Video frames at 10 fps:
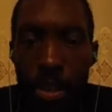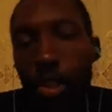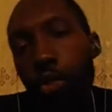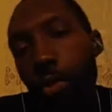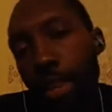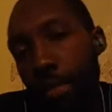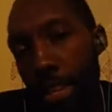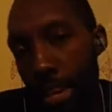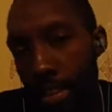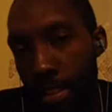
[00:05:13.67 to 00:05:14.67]
To
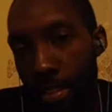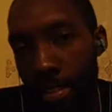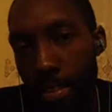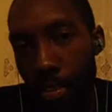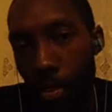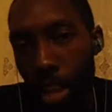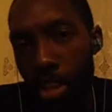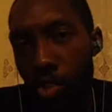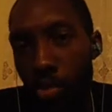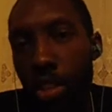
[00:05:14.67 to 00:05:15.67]
alleviate this, what I
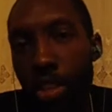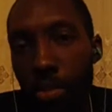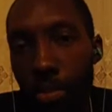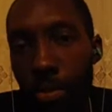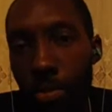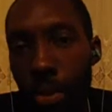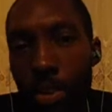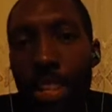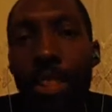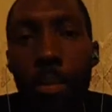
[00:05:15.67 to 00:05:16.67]
usually do, well in
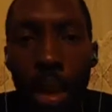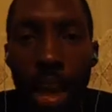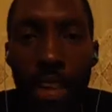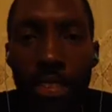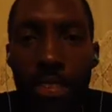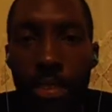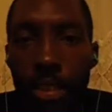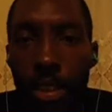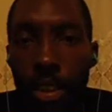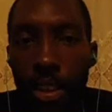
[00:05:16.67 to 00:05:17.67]
the past,
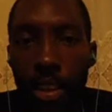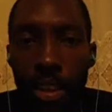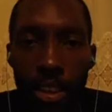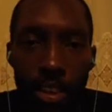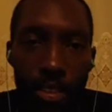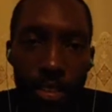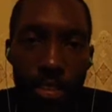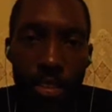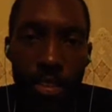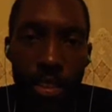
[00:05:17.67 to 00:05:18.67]
is
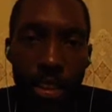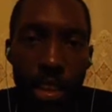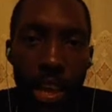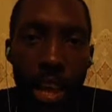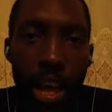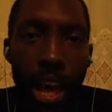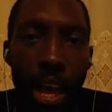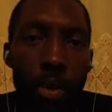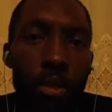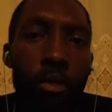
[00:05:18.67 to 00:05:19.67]
I
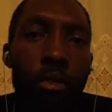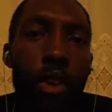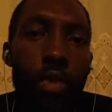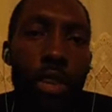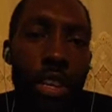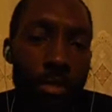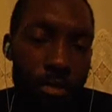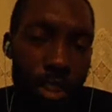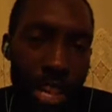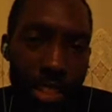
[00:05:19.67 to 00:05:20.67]
would phone a
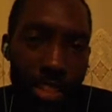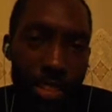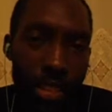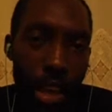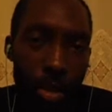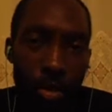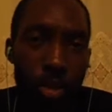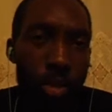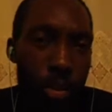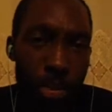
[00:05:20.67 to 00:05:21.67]
friend. I would phone
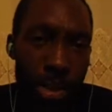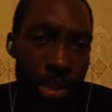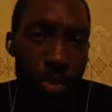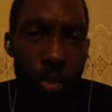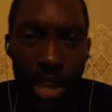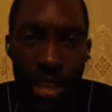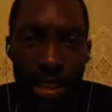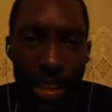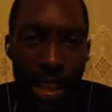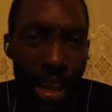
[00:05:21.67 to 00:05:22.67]
a buddy, a wing, a
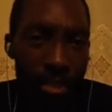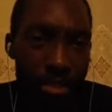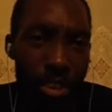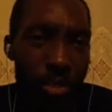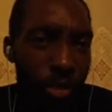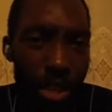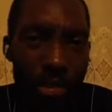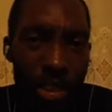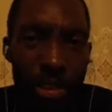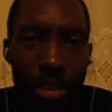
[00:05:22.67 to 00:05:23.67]
guy friend, whatever.
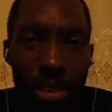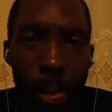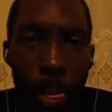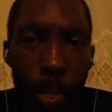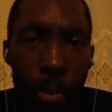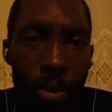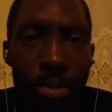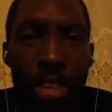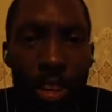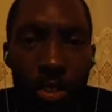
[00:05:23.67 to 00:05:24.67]
Or even a
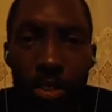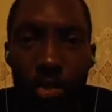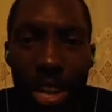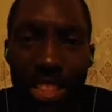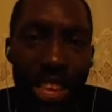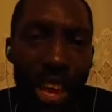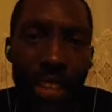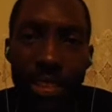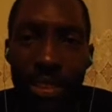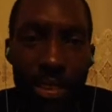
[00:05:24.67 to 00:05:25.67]
girl who I chat
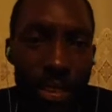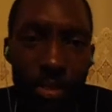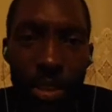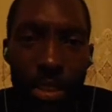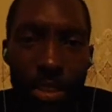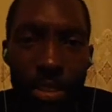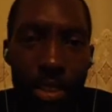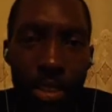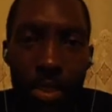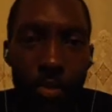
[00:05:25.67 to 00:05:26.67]
good with, you know,
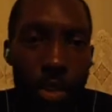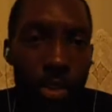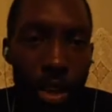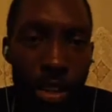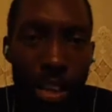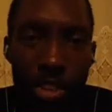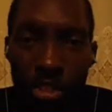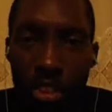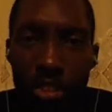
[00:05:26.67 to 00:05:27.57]
and we talk about shit.